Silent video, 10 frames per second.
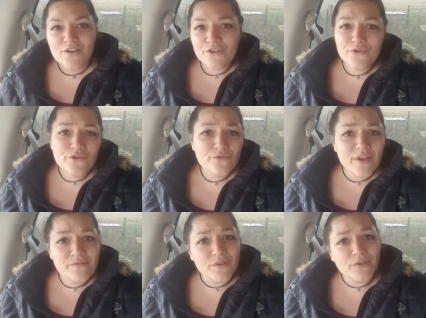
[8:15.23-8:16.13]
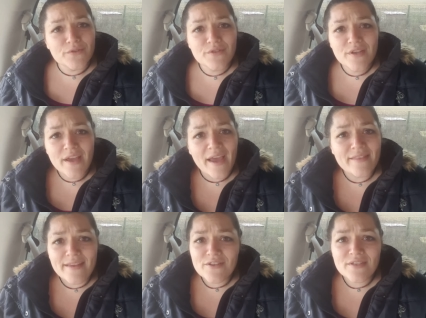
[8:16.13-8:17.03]
juju givers, and
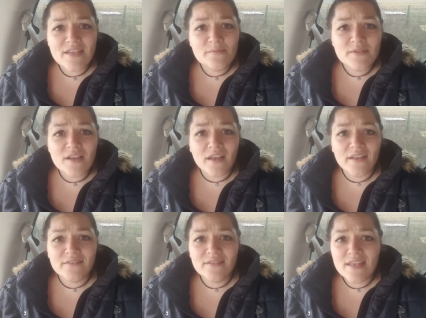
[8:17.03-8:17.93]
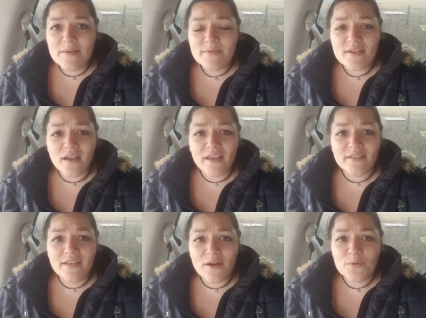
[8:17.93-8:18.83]
they just keep sucking.
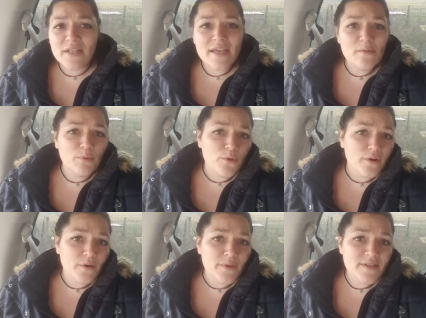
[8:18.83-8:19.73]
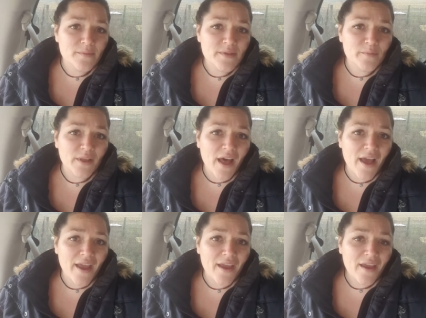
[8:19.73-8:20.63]
And when they get bored with some
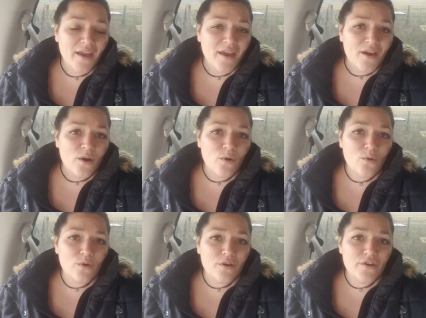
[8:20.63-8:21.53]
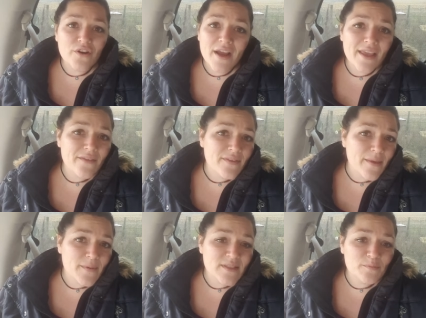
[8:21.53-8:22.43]
supply, or you're not giving
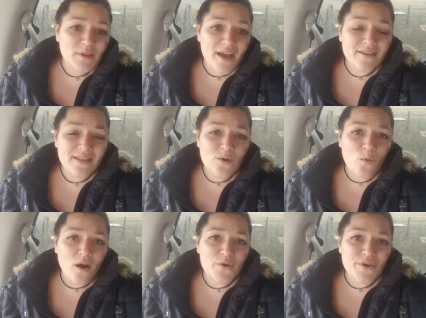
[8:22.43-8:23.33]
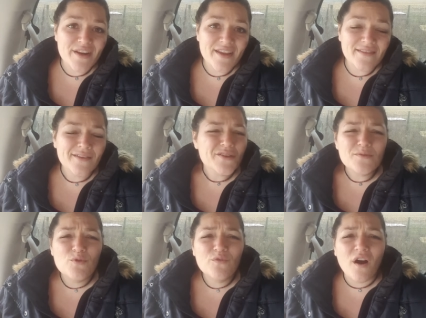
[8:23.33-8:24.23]
them the supply that they want or need, they'll
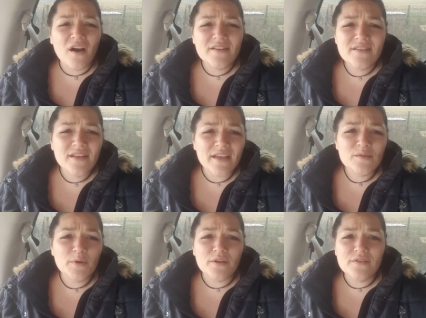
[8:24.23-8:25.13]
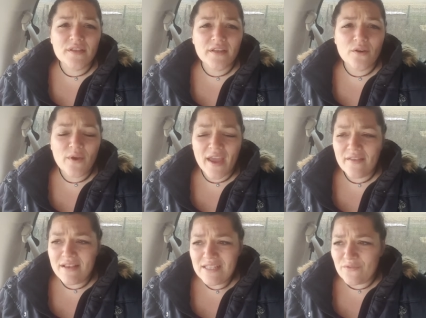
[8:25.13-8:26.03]
just move on to the next person. Okay,
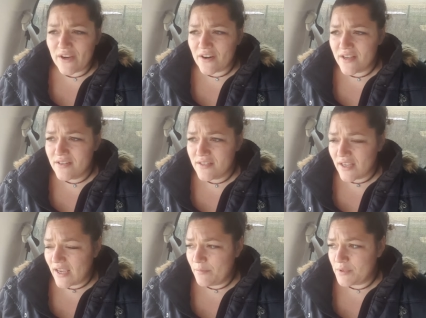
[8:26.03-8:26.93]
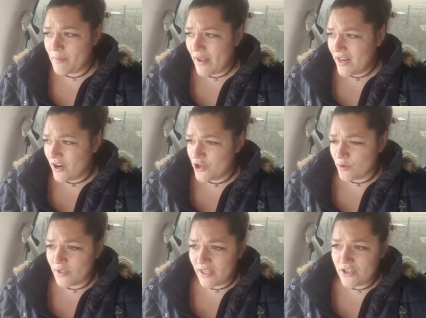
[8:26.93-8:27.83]
and this varies like depending on your
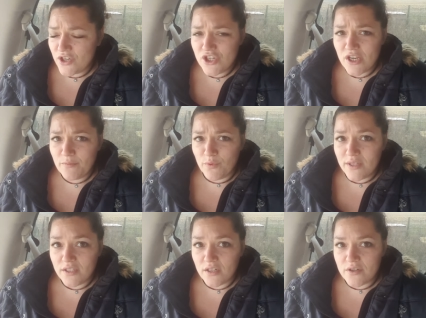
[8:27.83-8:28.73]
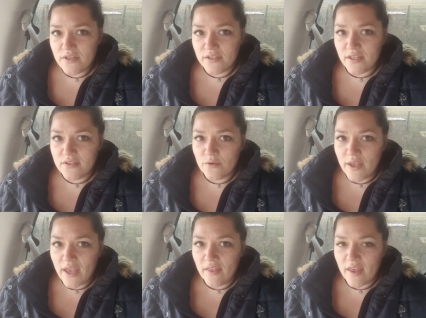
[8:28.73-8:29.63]
relationship with the narcissist.
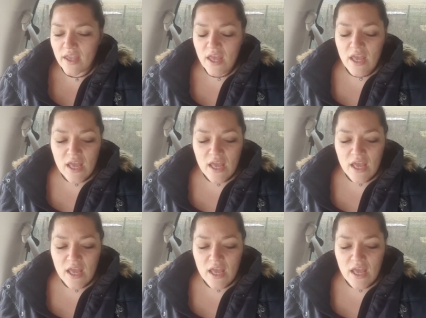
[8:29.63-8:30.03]
Okay, like